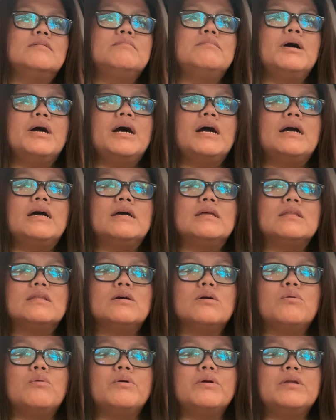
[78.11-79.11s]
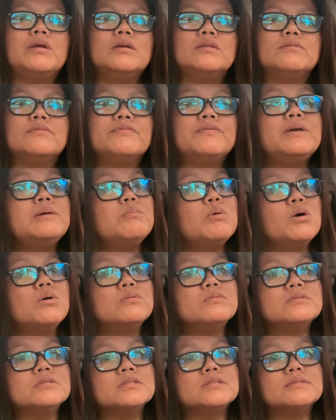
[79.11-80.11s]
but according to
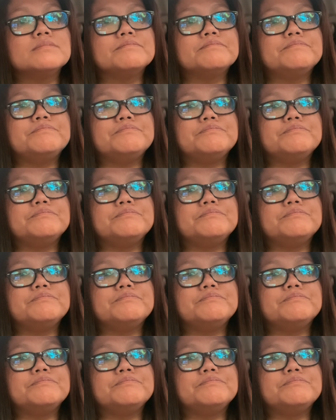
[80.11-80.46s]
Feebox,